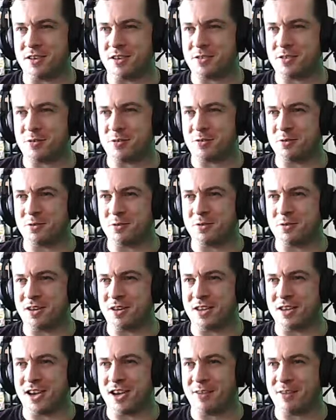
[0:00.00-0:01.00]
I don't know,
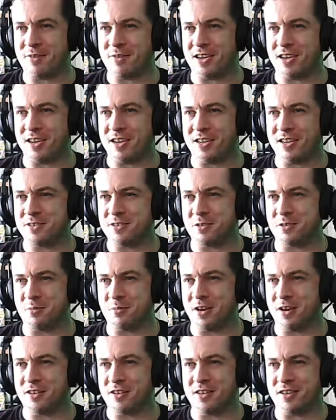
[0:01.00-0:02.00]
I can't really get into them
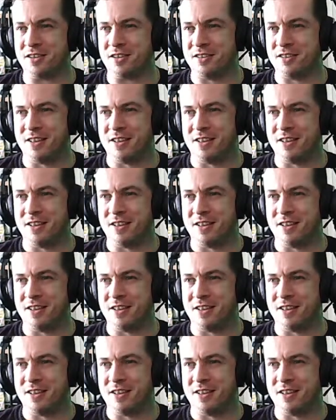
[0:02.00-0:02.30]
or anything.